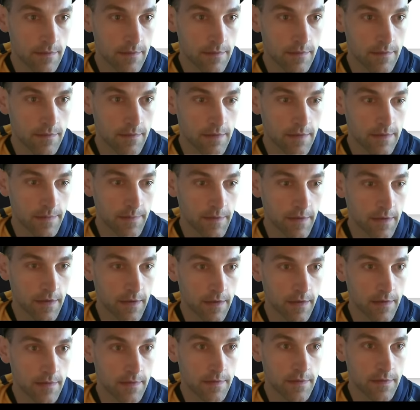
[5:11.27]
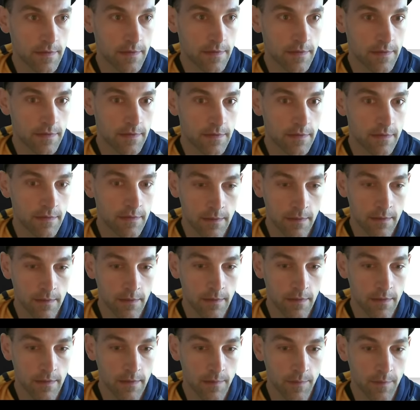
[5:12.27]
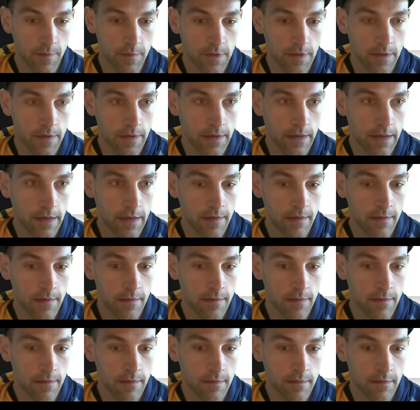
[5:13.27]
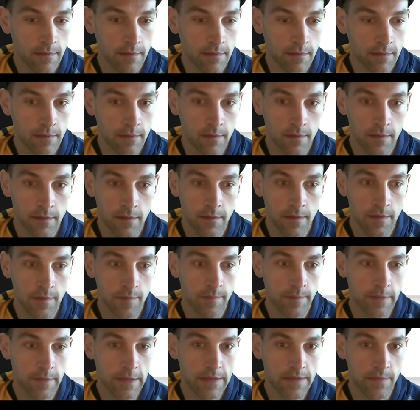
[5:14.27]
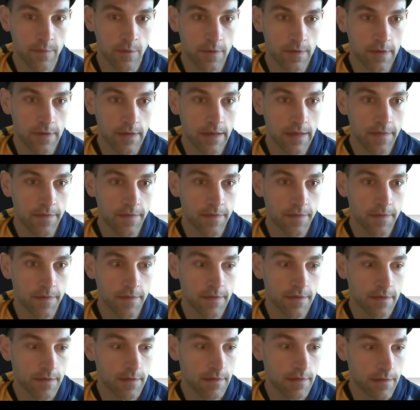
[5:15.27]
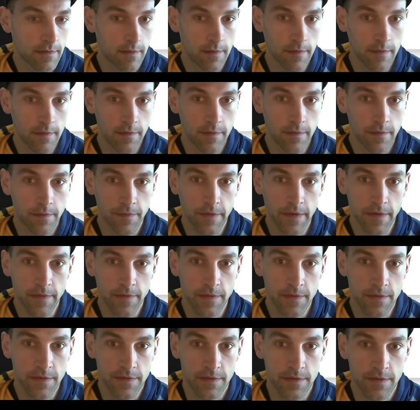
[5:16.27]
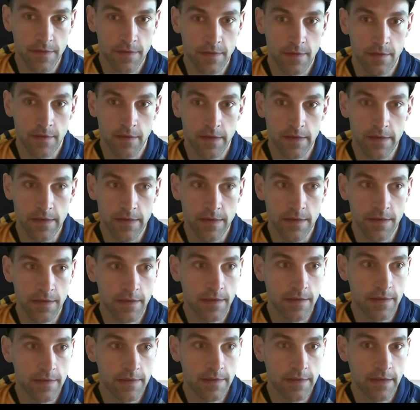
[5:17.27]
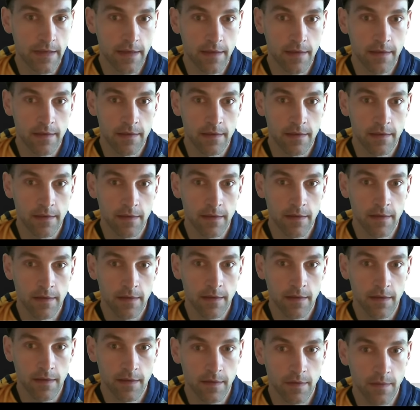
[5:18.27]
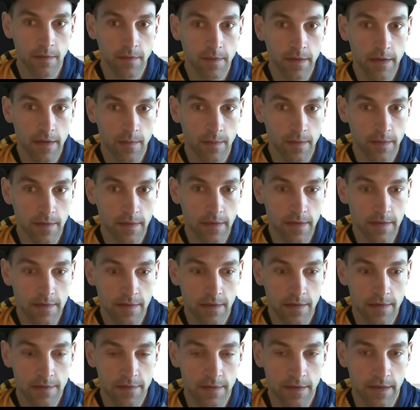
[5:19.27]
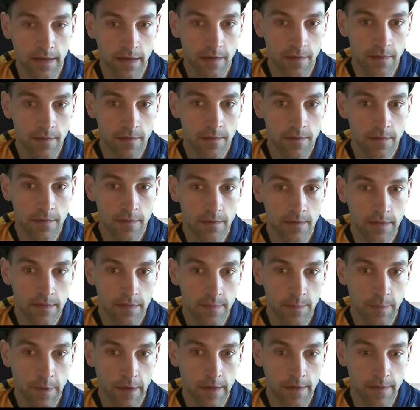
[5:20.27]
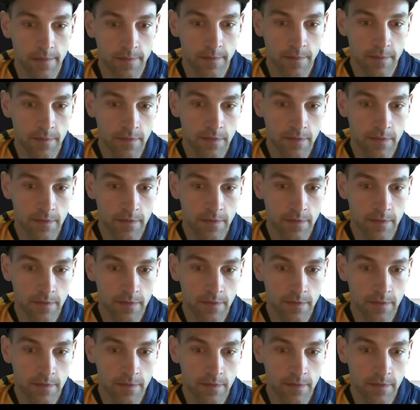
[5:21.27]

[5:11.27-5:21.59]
Draw some cards. Preordain makes it more life. Faithful is just crazy good in this deck. Don't think I want these cards right now. Let's bottom.